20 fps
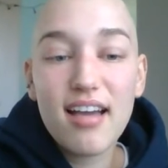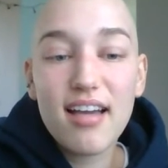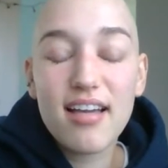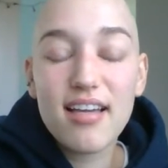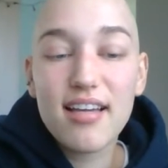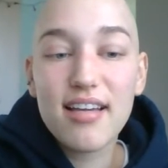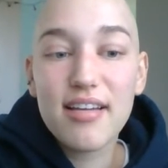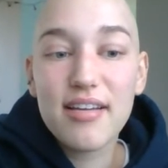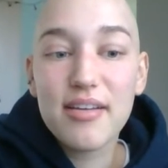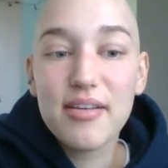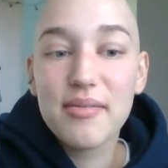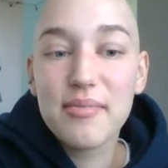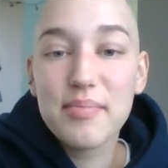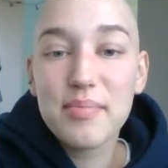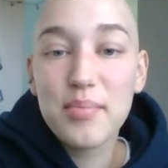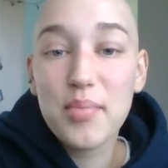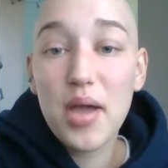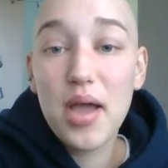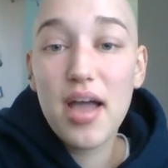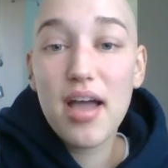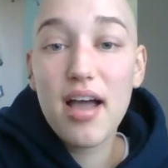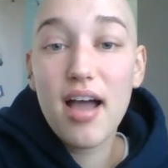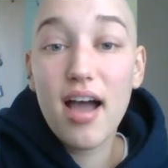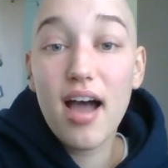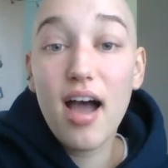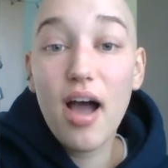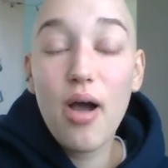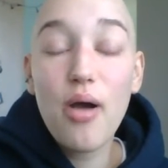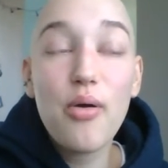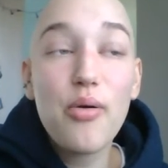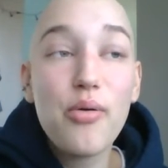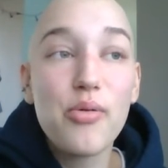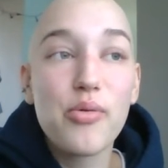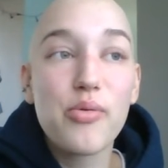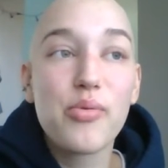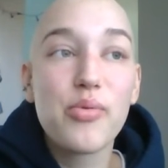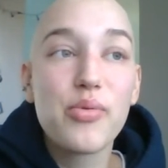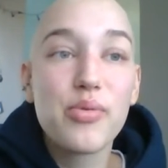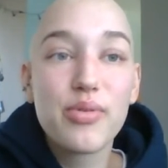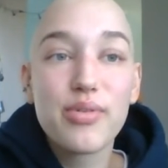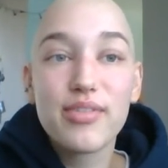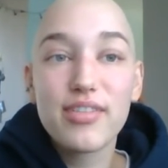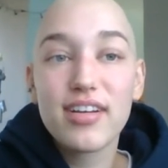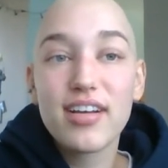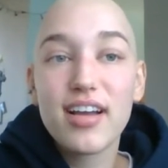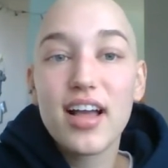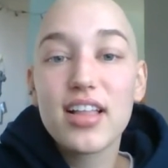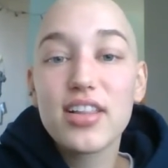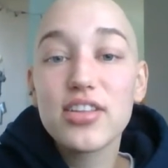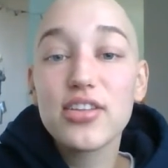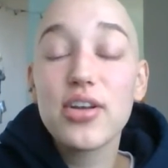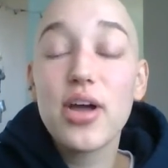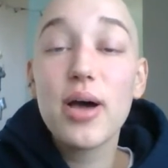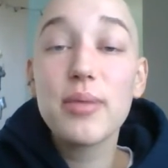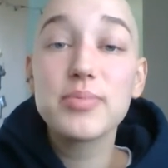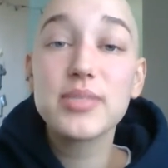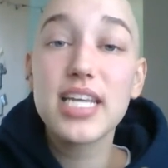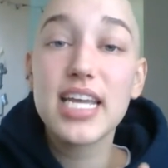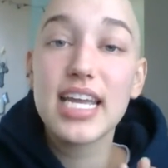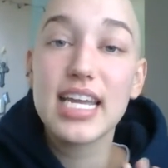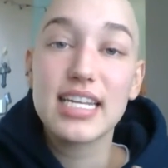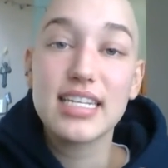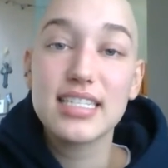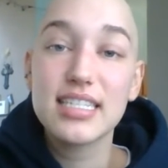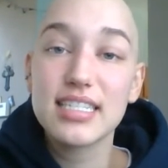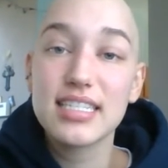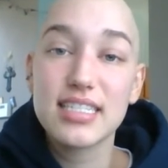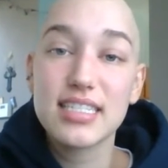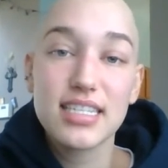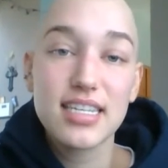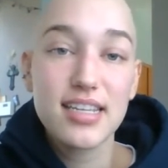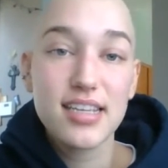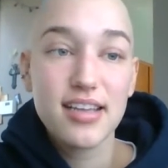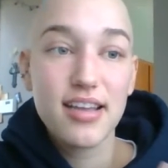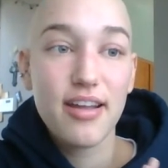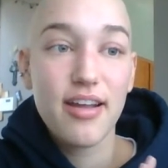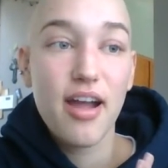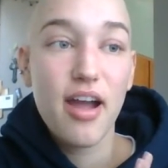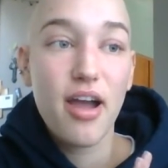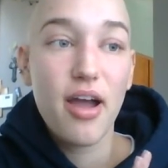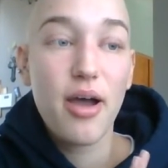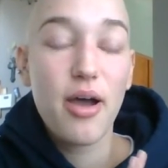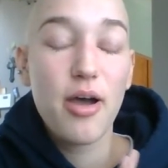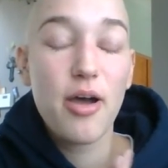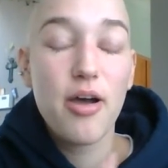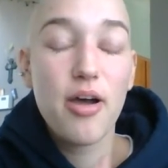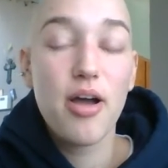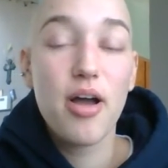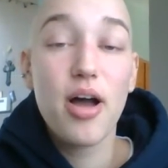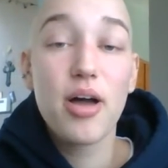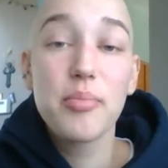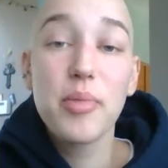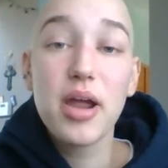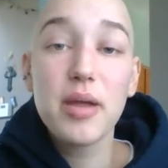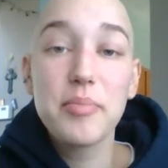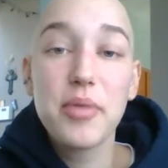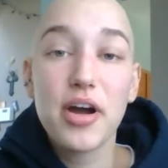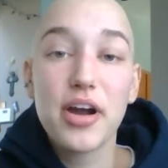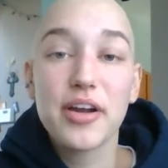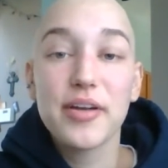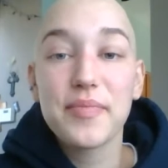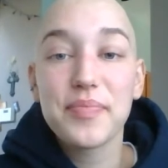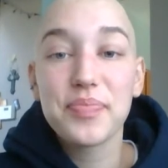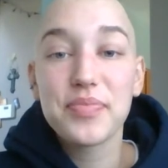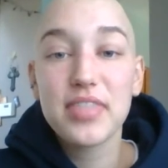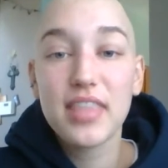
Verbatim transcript: Oh, a little update on my part.